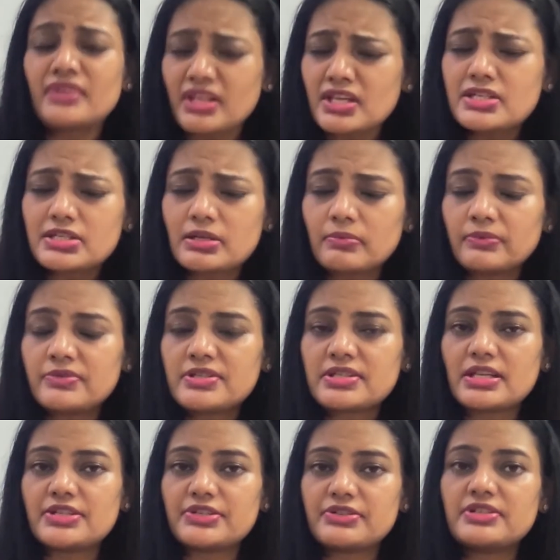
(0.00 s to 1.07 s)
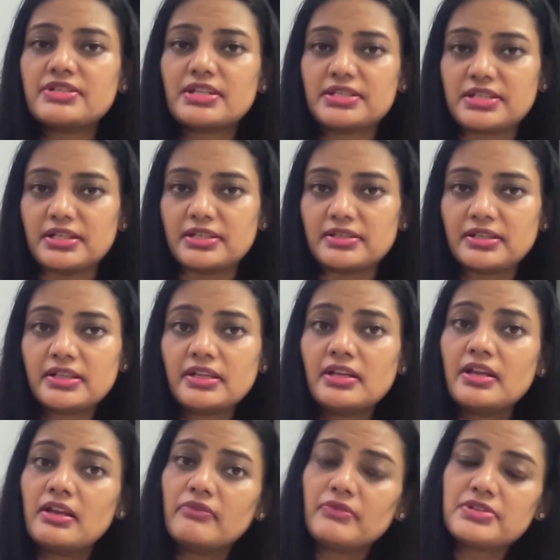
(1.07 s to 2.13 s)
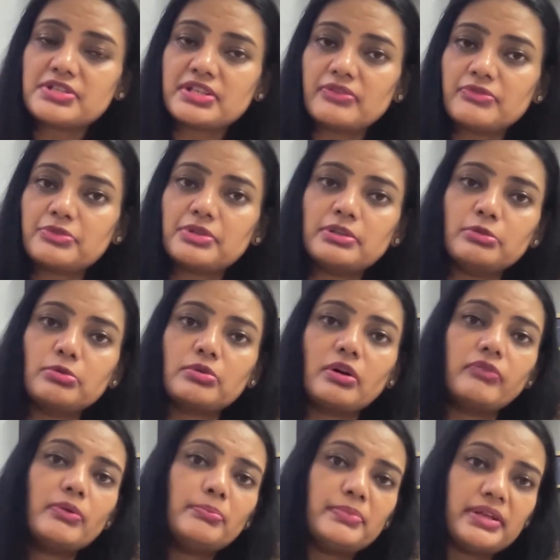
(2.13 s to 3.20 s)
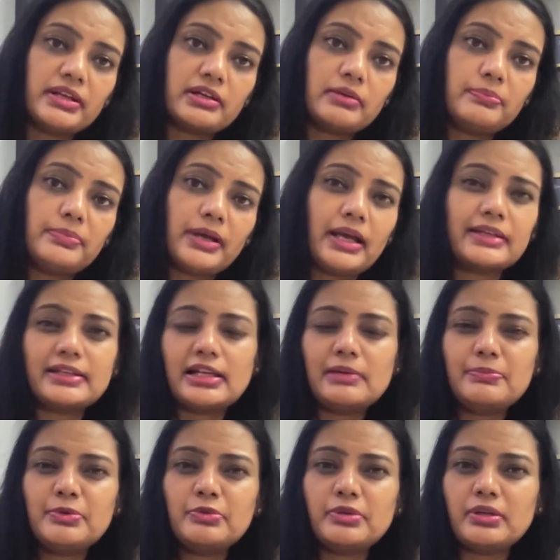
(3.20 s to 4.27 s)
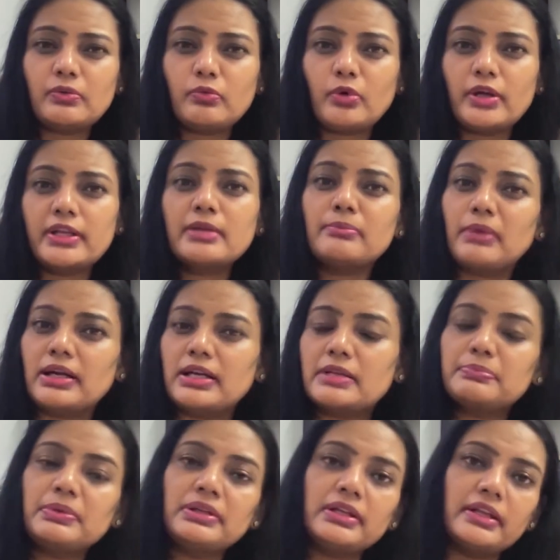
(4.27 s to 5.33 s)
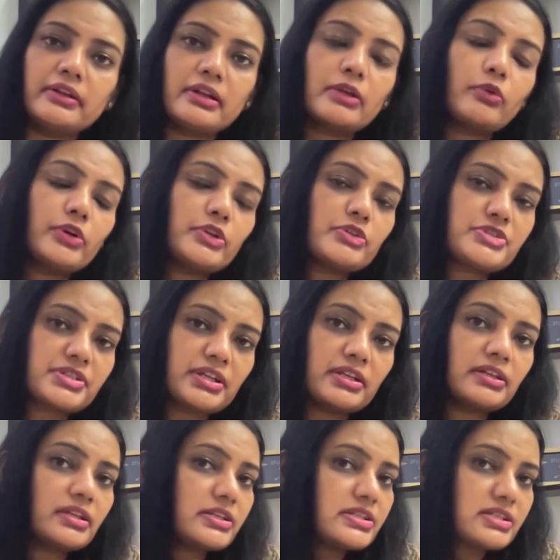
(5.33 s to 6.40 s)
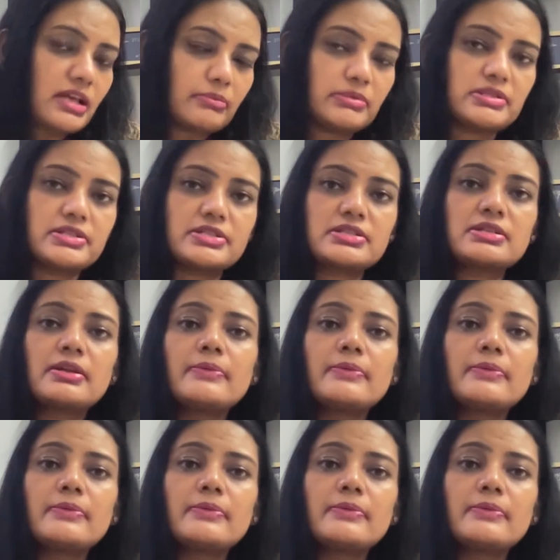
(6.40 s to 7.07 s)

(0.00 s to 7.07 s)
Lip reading: Some of the sunscreens are tinted, which give you the look of a makeup and help you in avoiding multiple layering on your skin in summers.